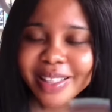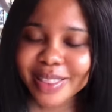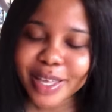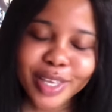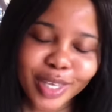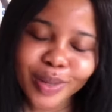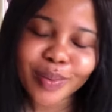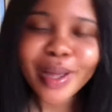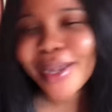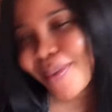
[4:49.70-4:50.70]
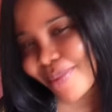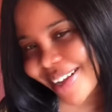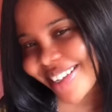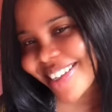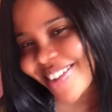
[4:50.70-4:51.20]
Thank you and God bless.
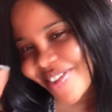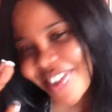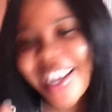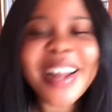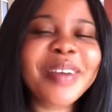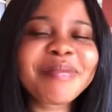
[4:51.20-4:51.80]
Shalom.